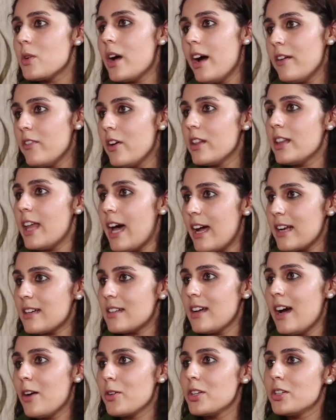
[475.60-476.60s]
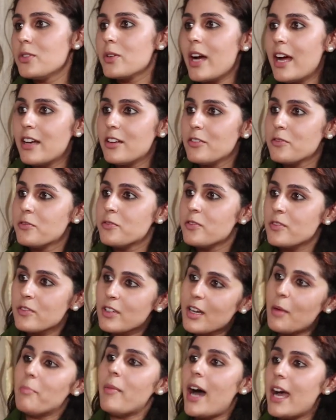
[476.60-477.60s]
you have on that? How did you kind of
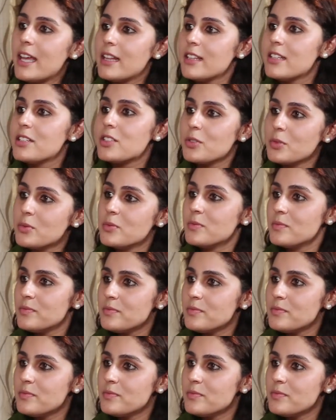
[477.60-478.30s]
combine the two?